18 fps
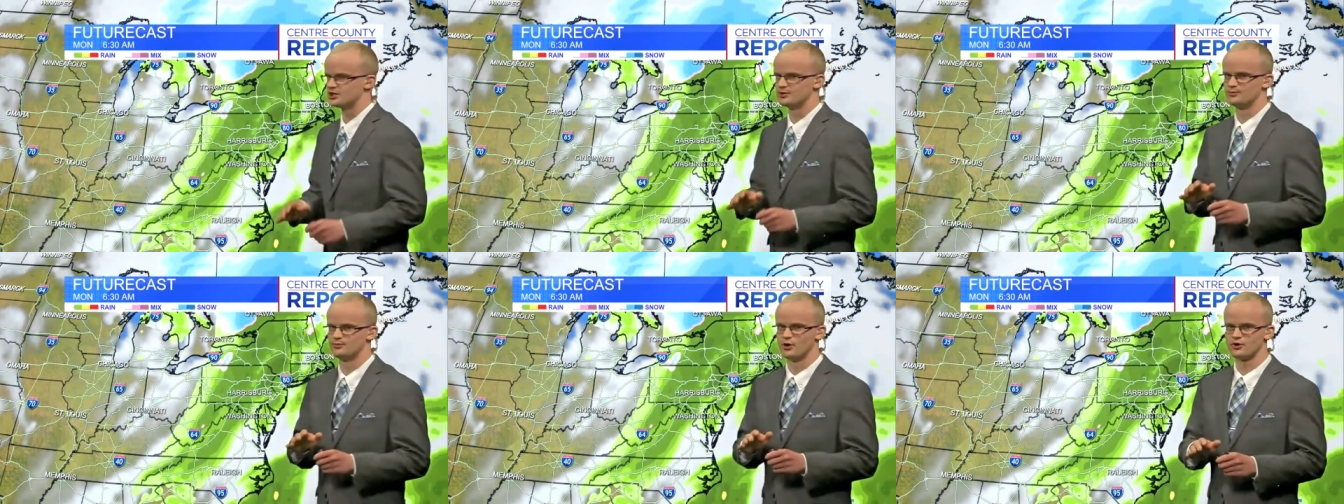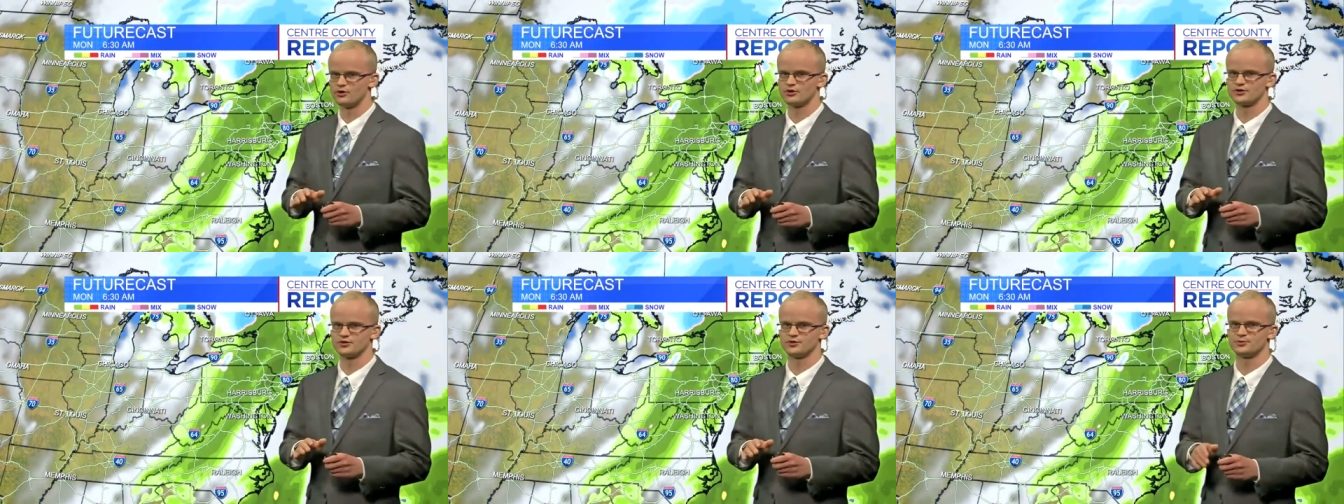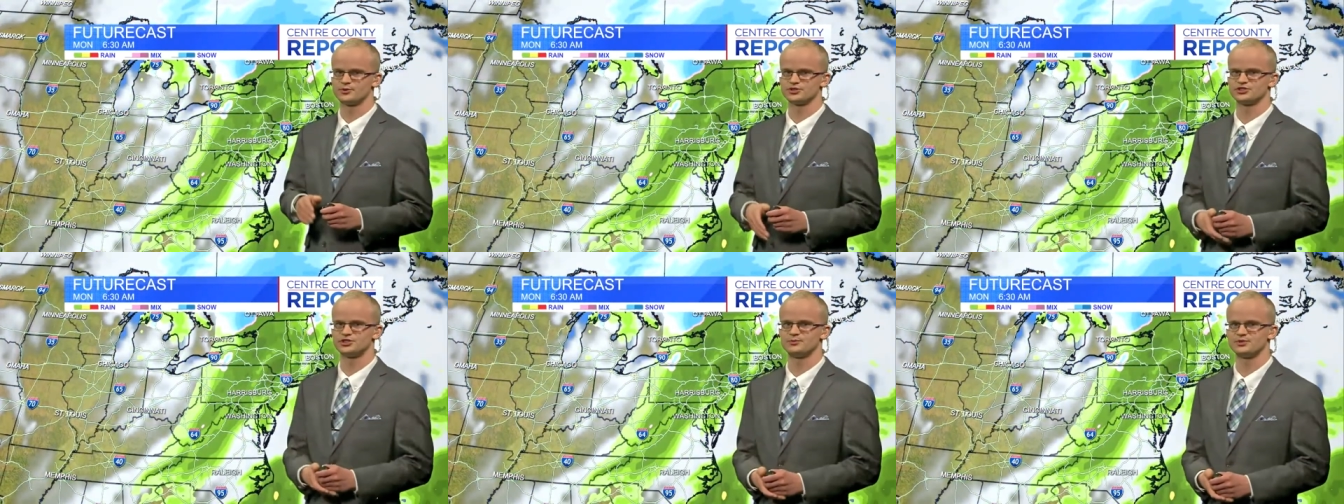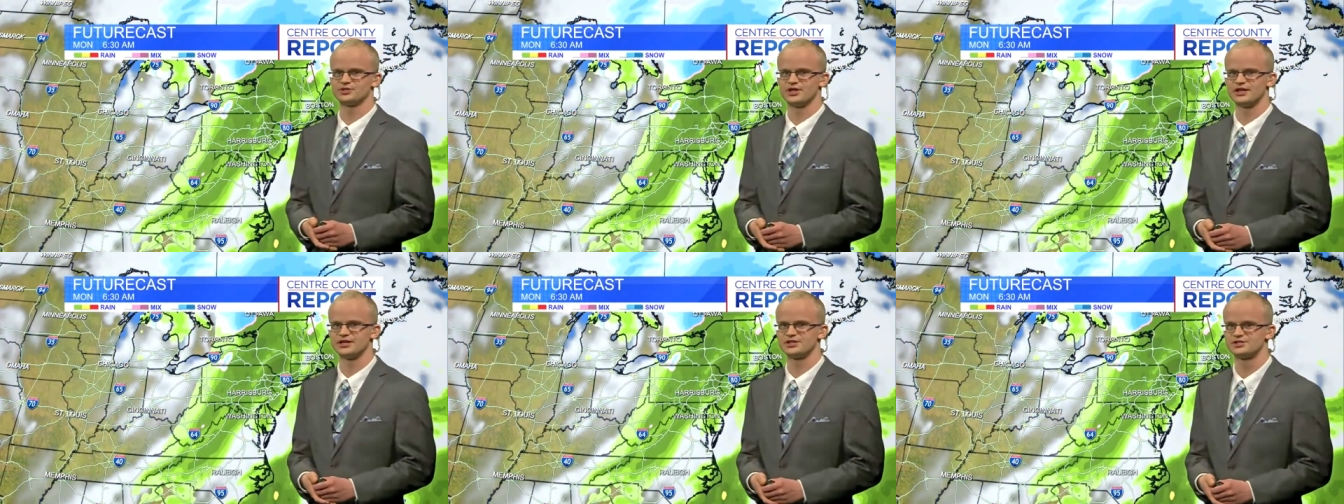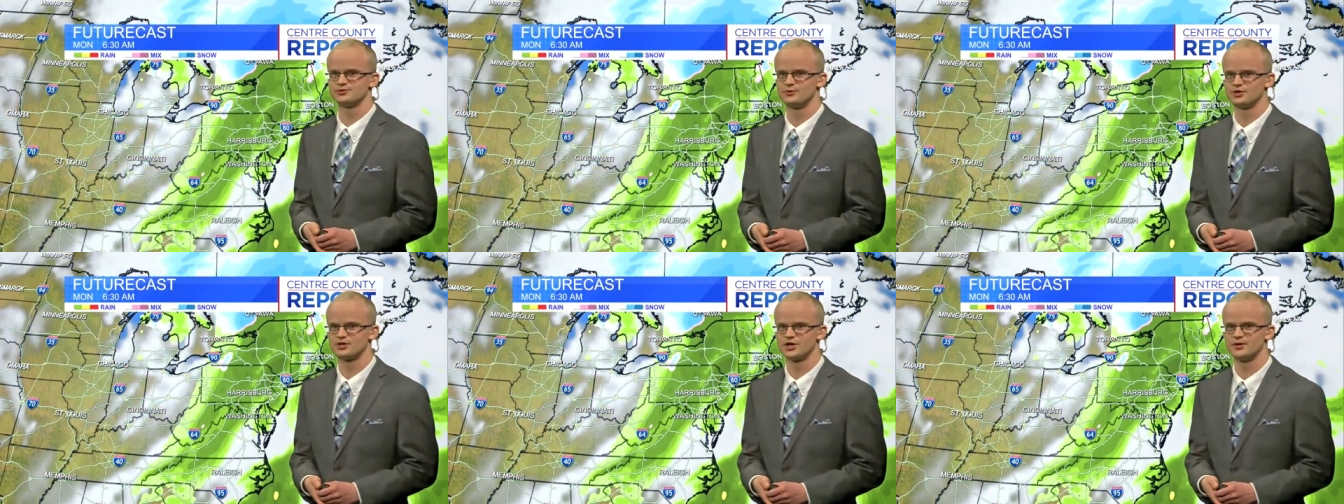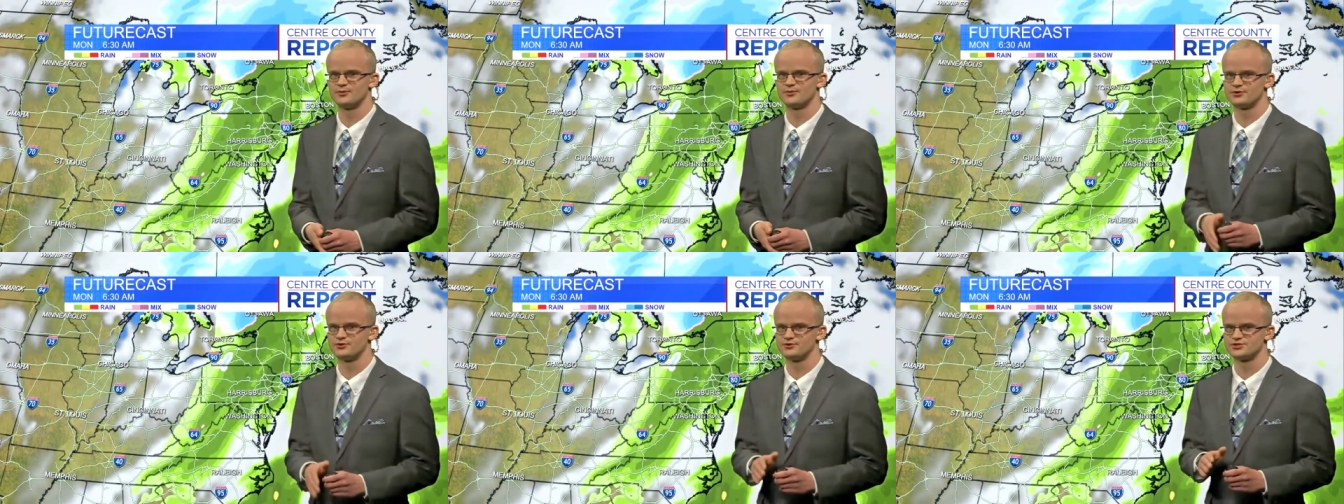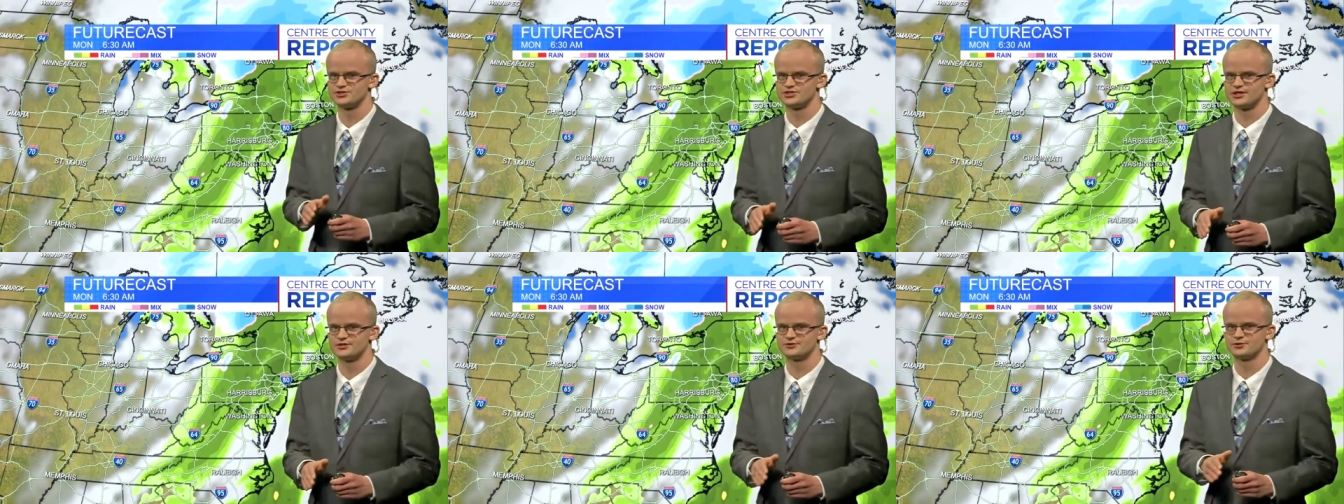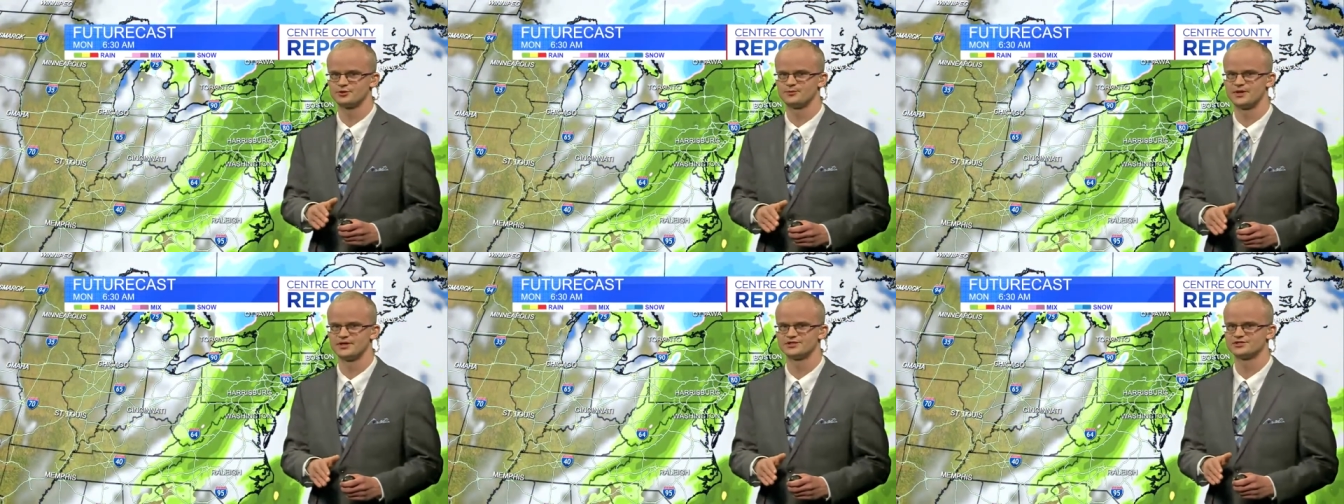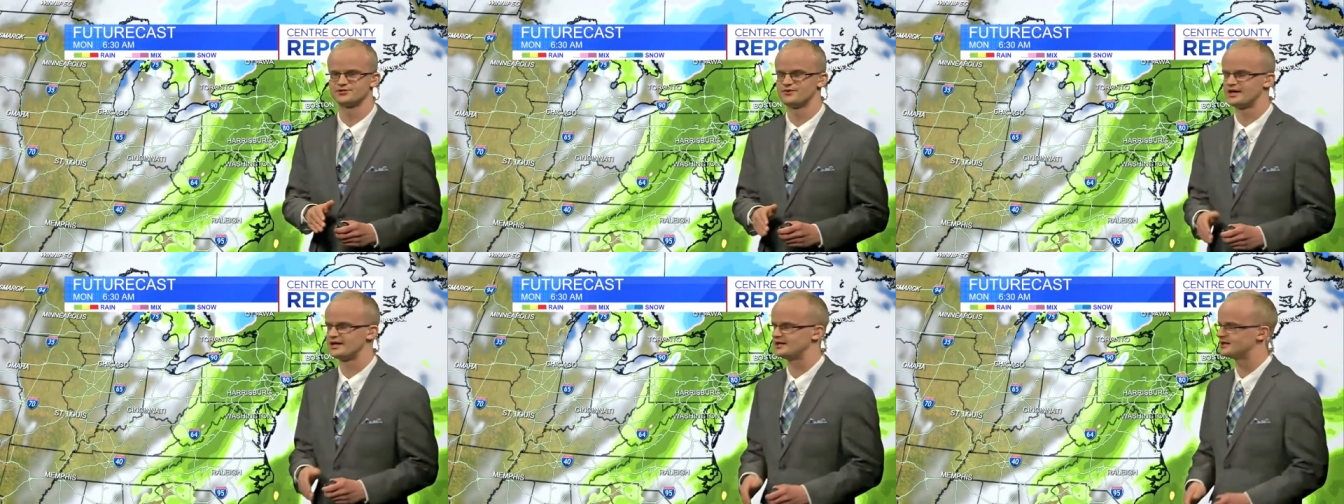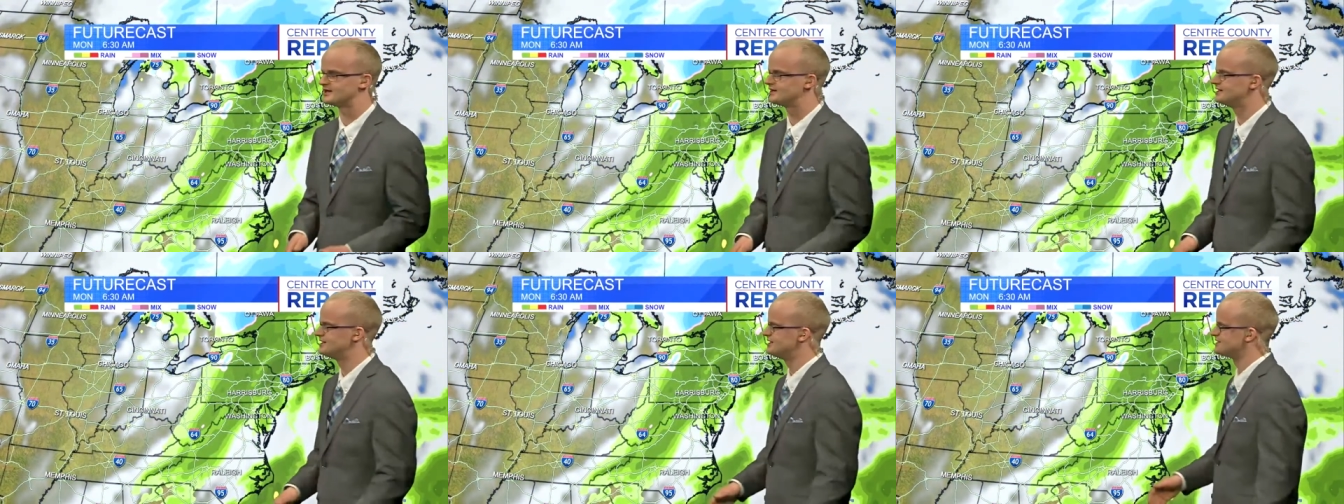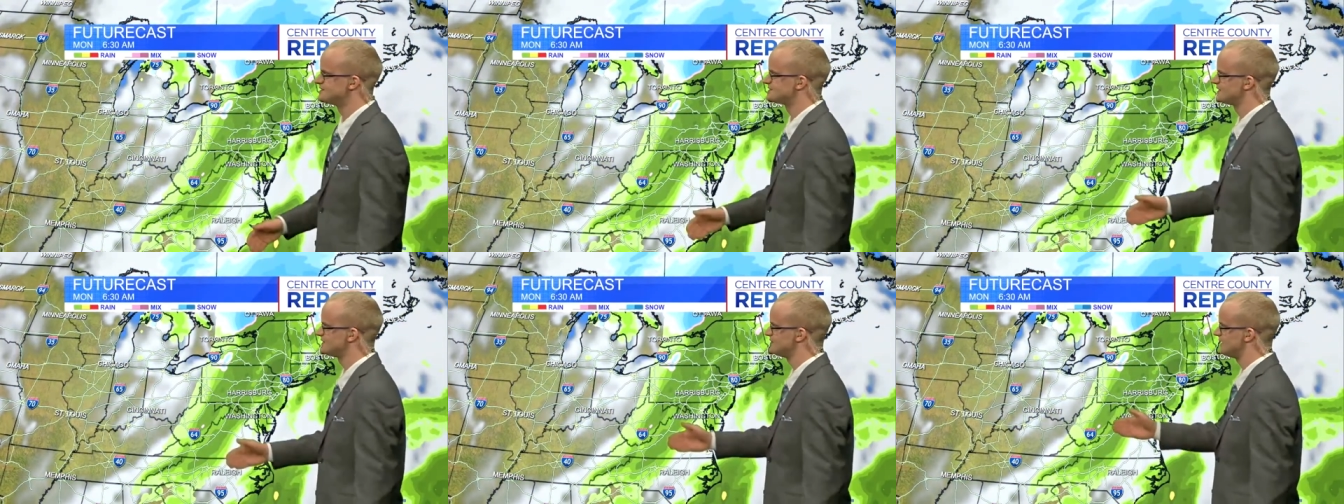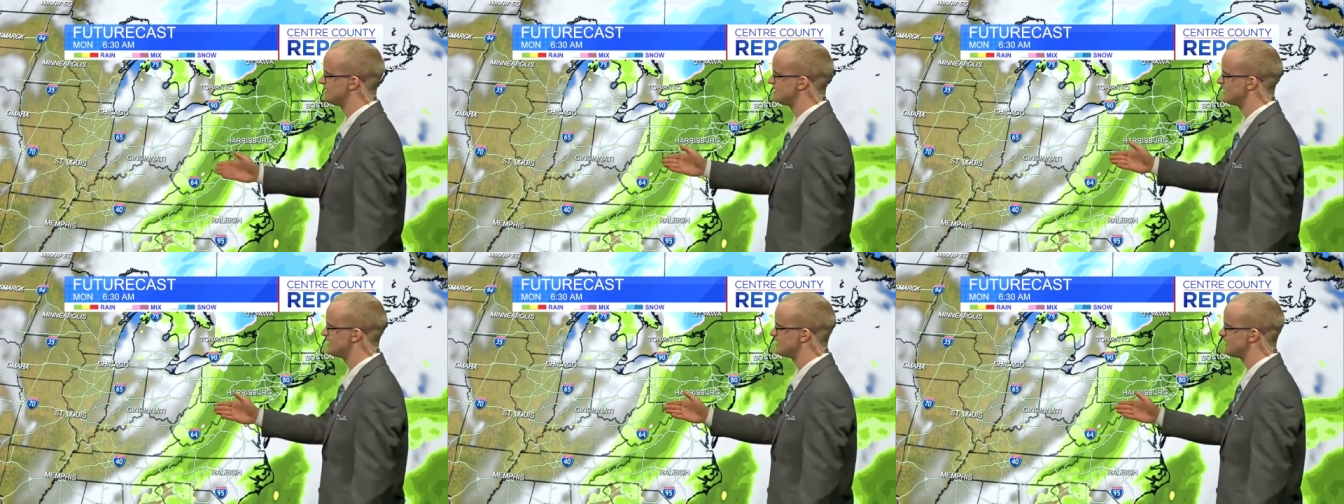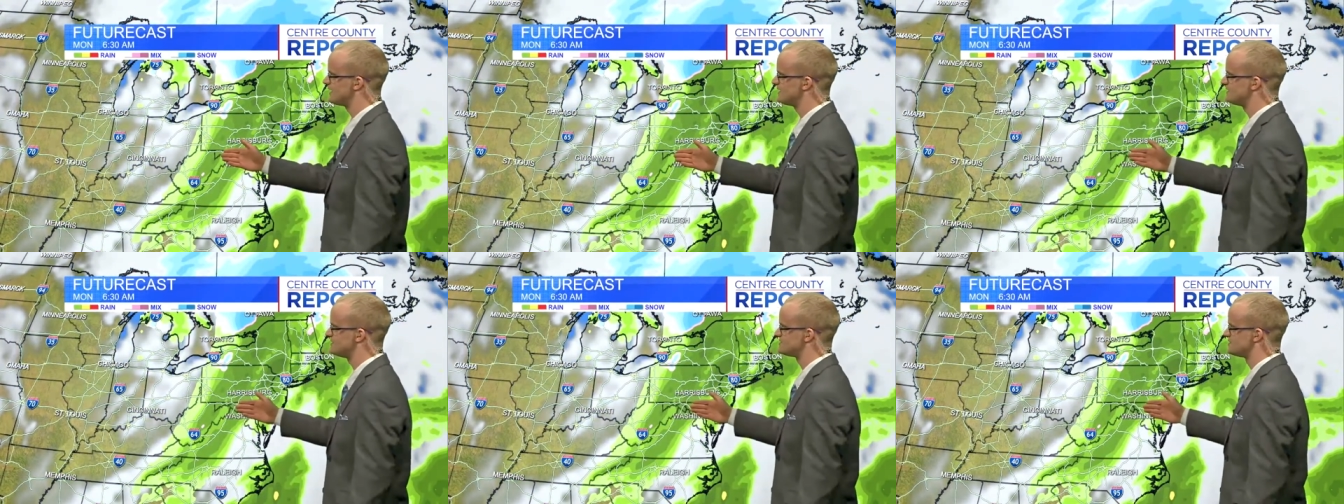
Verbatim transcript: The bulk of the precipitation will come through central Pennsylvania Sunday night and